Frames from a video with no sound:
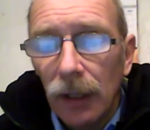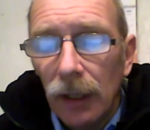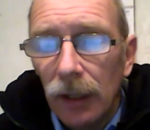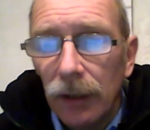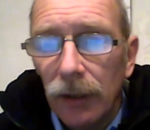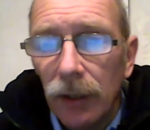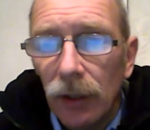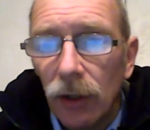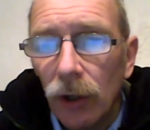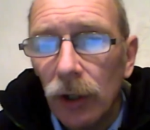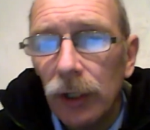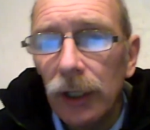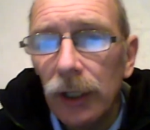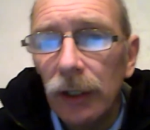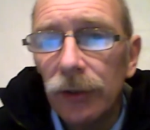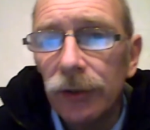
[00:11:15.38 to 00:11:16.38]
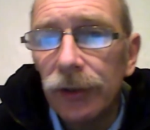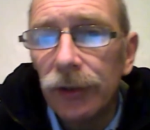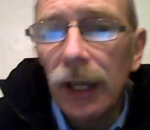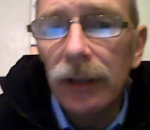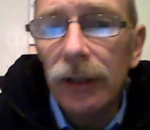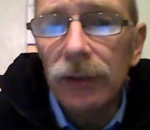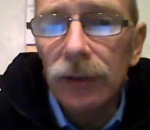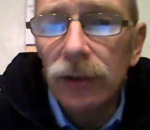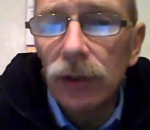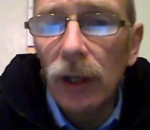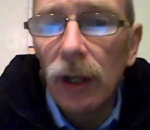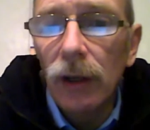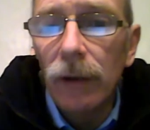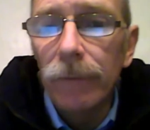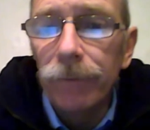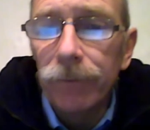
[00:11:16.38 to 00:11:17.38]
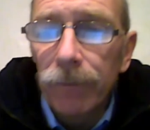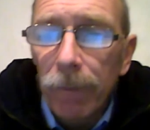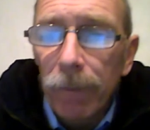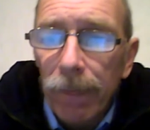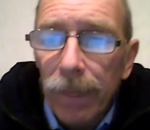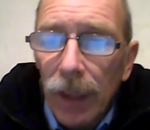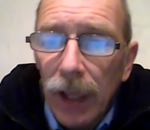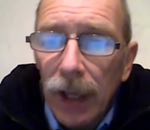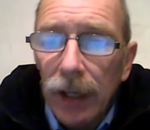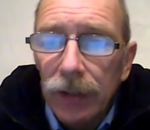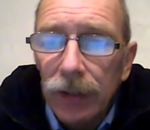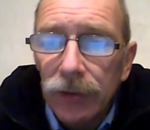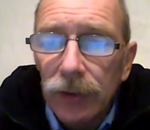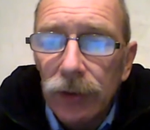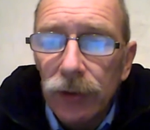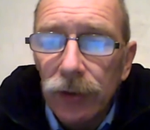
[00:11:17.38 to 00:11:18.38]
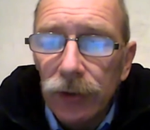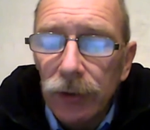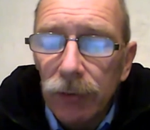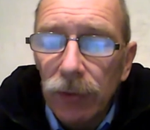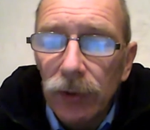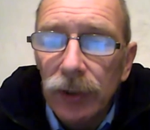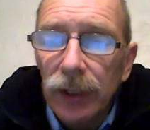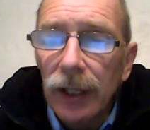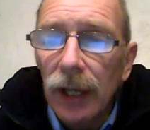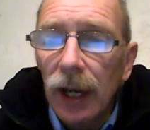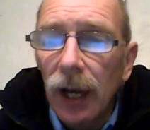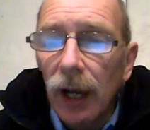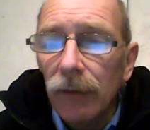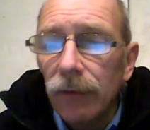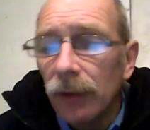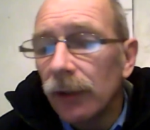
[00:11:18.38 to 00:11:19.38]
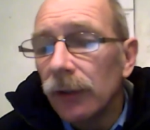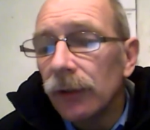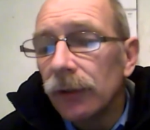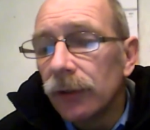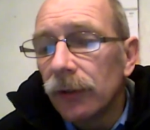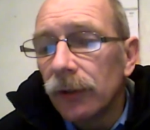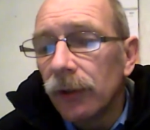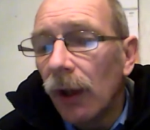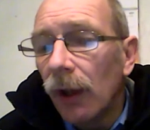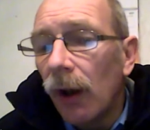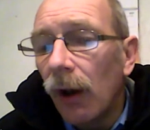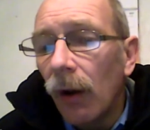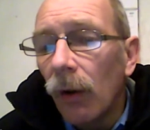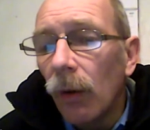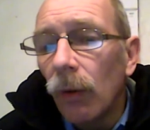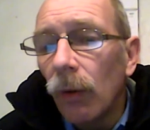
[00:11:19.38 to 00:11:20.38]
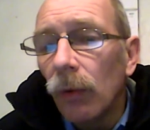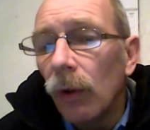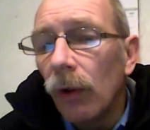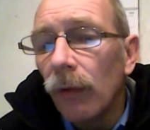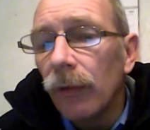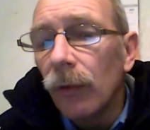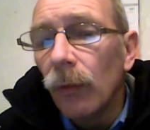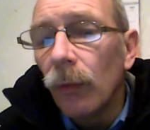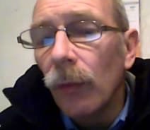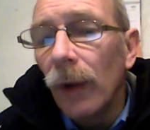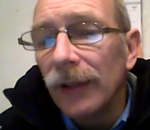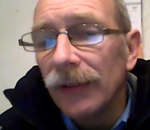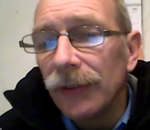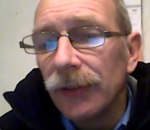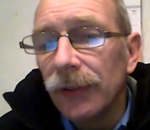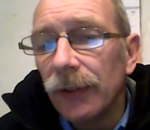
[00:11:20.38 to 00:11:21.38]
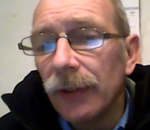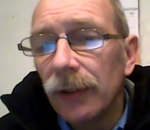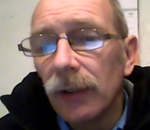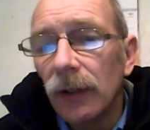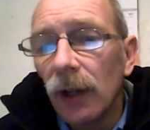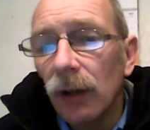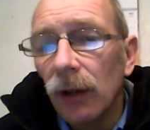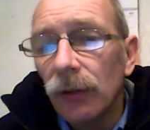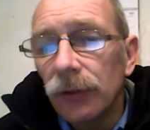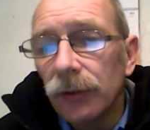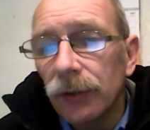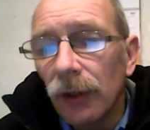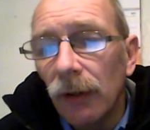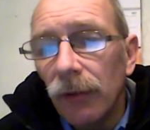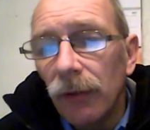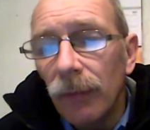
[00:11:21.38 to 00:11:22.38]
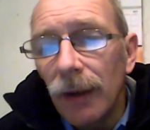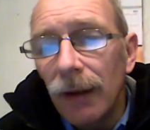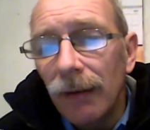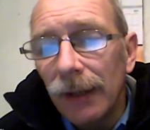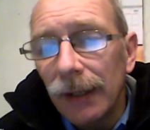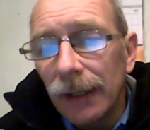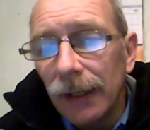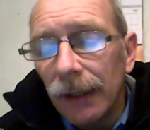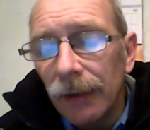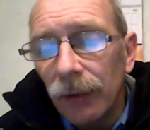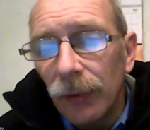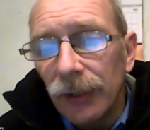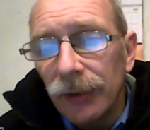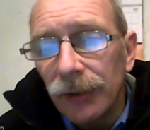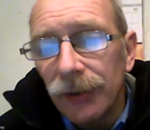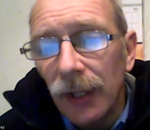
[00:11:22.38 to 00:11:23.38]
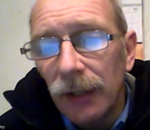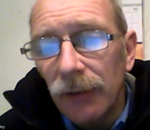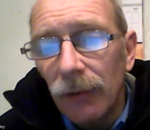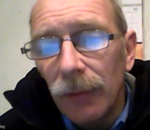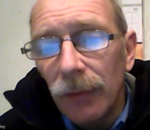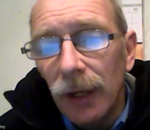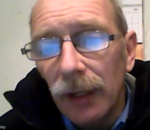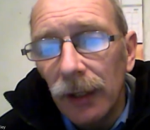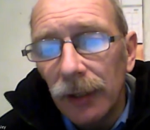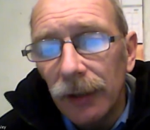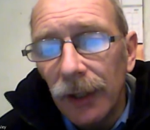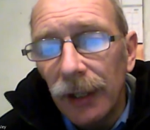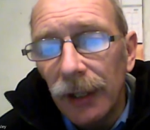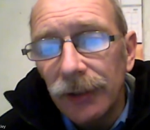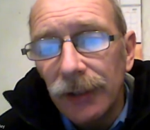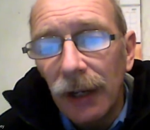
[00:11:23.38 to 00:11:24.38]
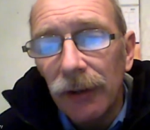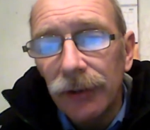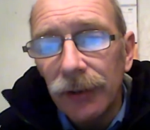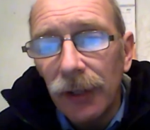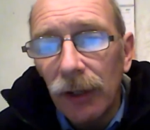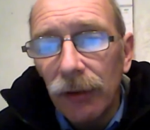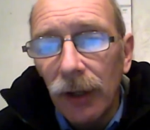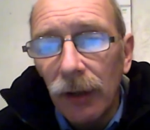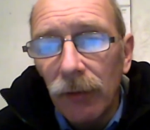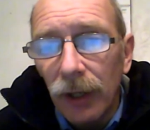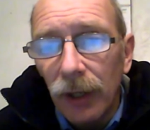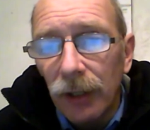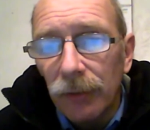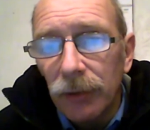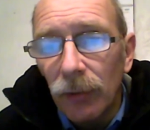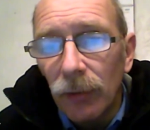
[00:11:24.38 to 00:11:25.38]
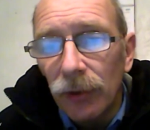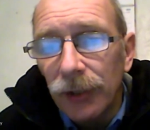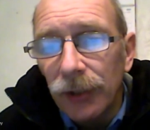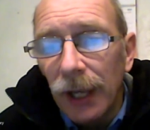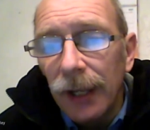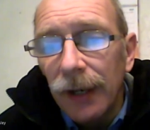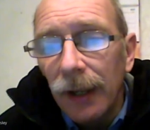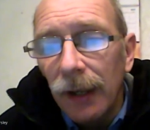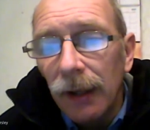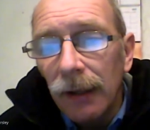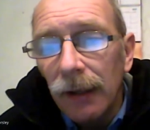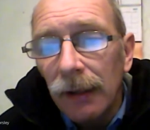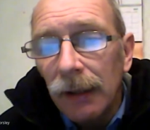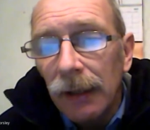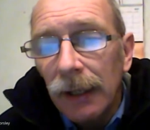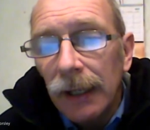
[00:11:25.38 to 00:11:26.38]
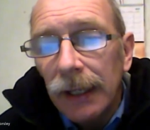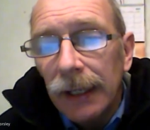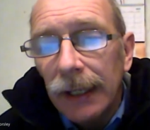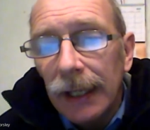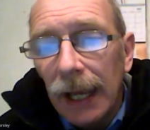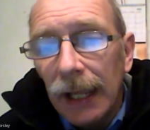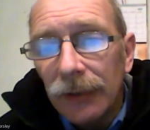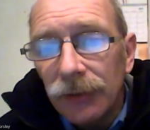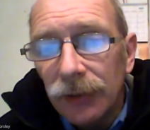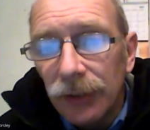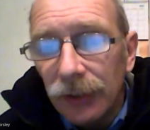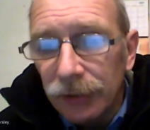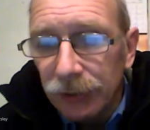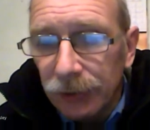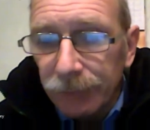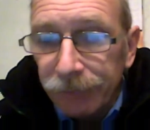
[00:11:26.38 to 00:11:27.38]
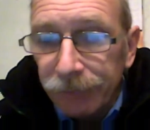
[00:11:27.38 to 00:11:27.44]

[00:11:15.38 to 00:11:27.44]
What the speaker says: the Coconino sandstone is interesting because it covers the whole of the western coast of America, the west side of America. There's Arizona, right up to Montana, Kansas.